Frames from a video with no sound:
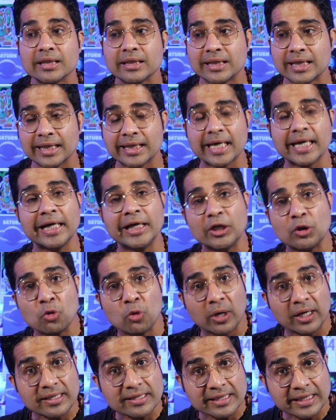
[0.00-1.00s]
taking into
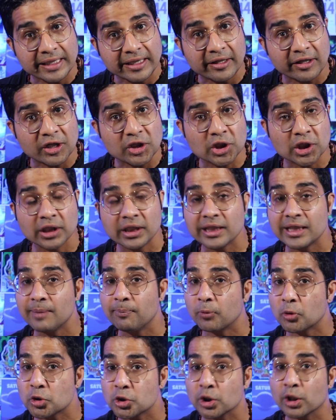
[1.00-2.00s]
consideration the
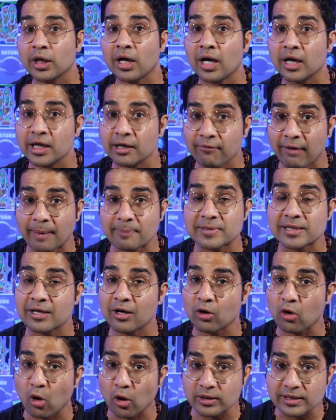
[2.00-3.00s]
Pushkara
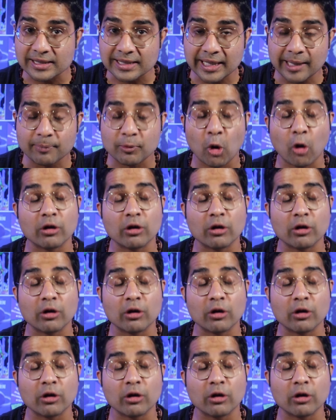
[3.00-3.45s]
Navamsa concept